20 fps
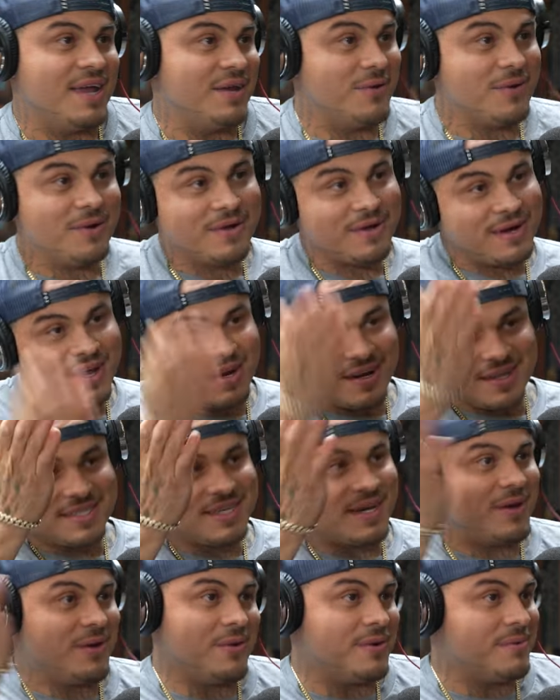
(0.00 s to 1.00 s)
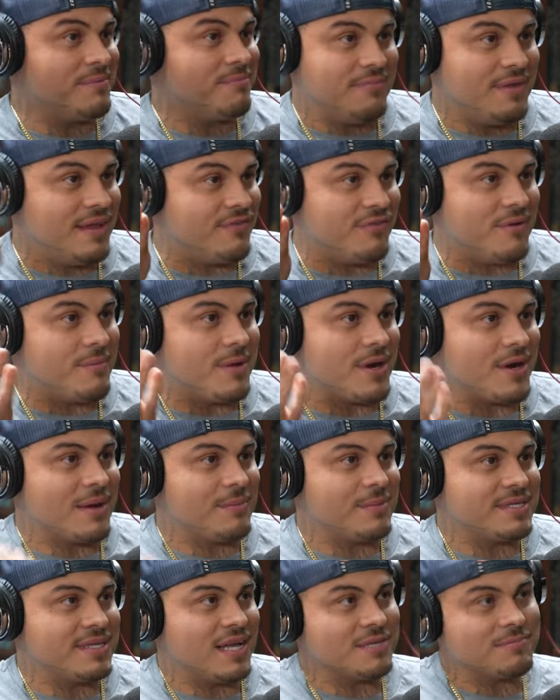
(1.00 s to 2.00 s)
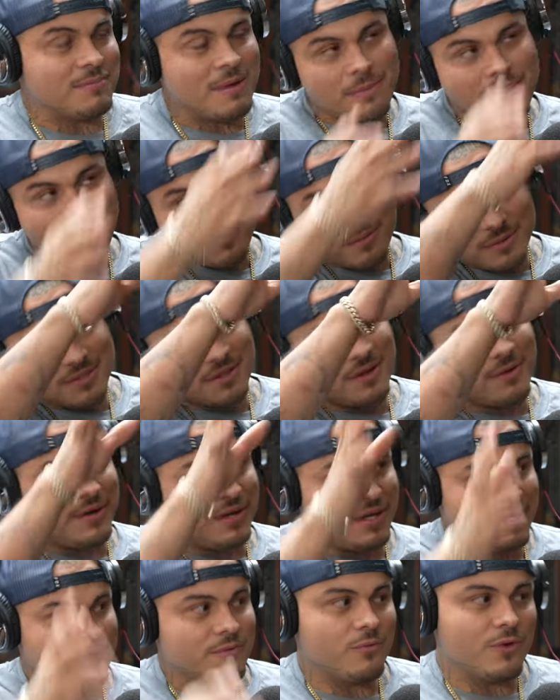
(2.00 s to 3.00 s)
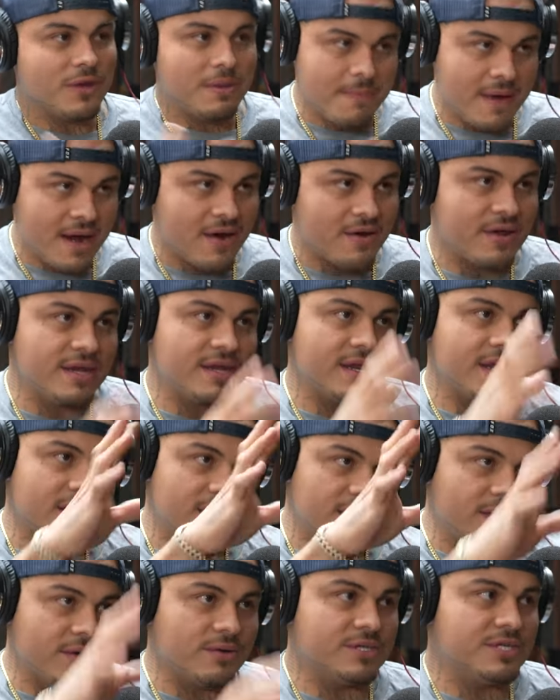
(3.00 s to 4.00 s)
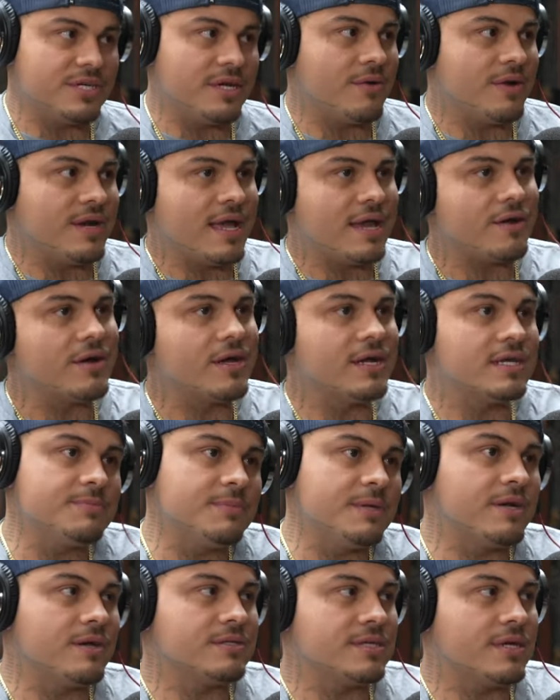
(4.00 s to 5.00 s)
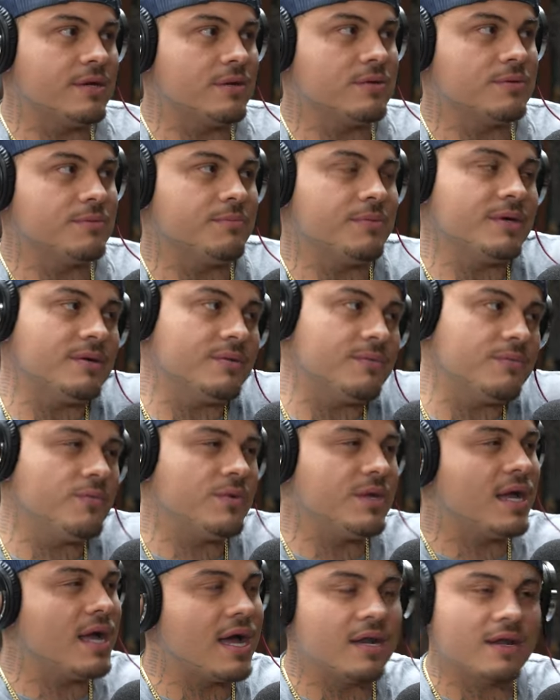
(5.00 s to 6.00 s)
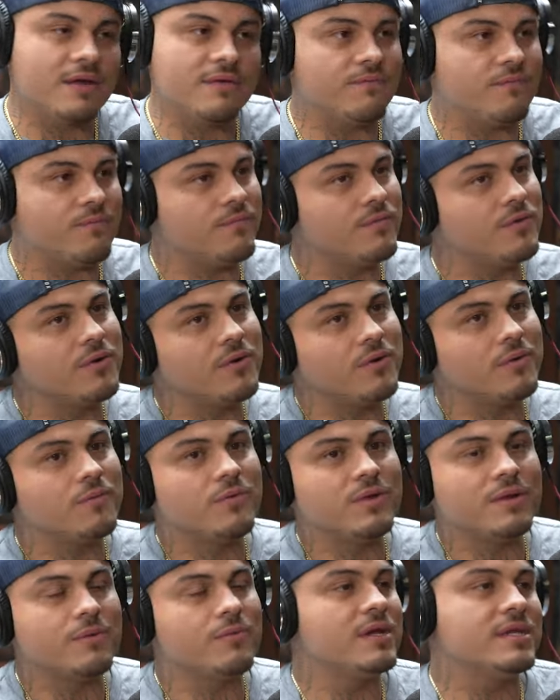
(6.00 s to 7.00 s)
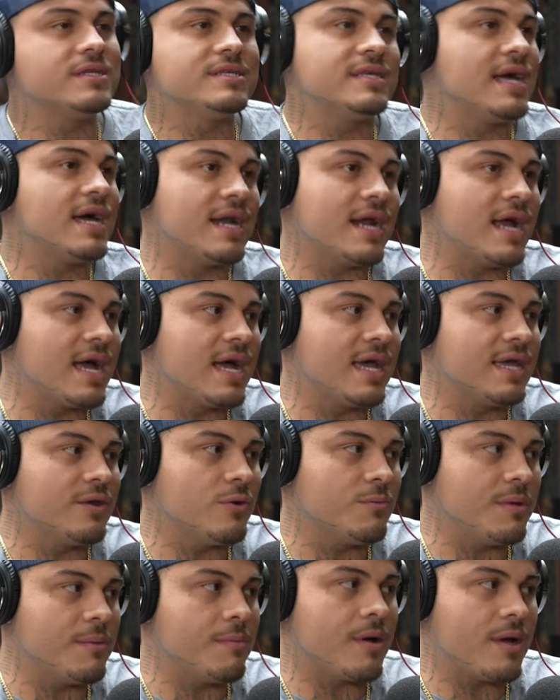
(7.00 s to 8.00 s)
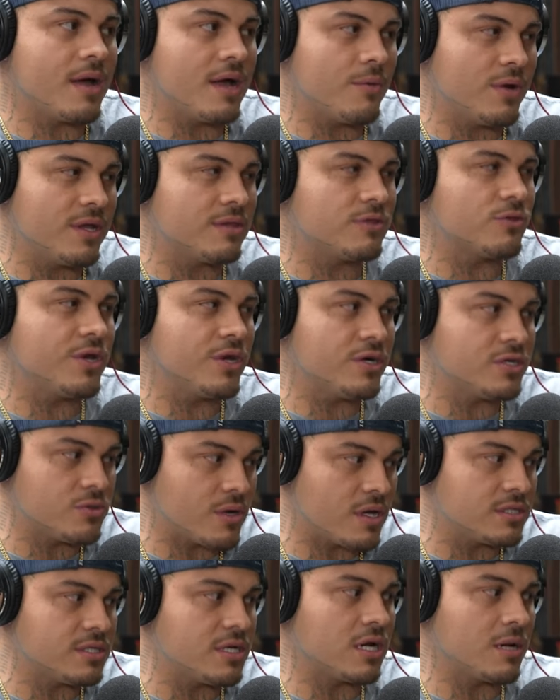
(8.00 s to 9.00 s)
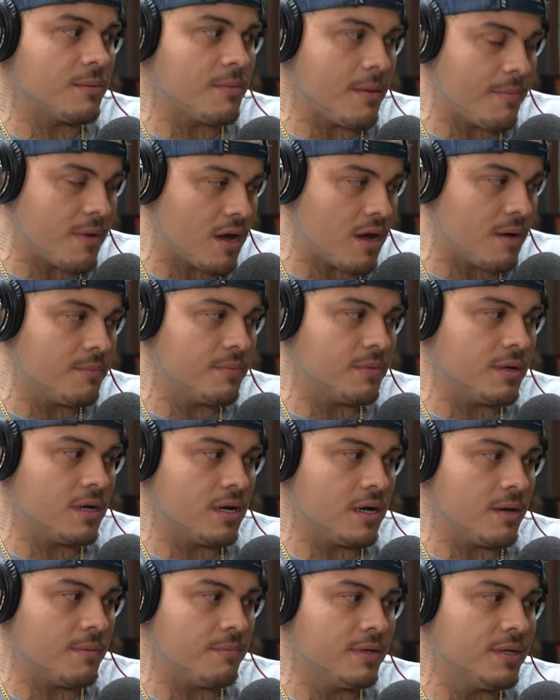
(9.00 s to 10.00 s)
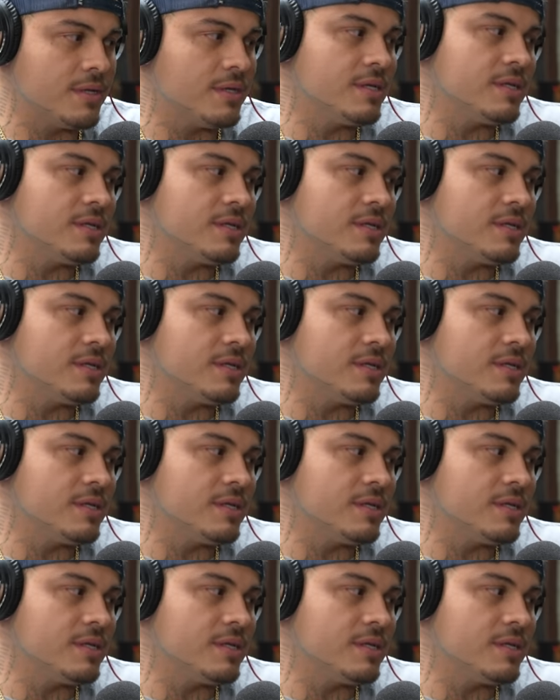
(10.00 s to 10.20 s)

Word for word: I knew I could have gone to Ontario and lived at my grandma's house. My mom was already remarried and, you know, she already had her husband in Ontario, but we kind of, you know, we didn't really see eye to eye. You know, me and my, I went three years without talking to my mom. Um,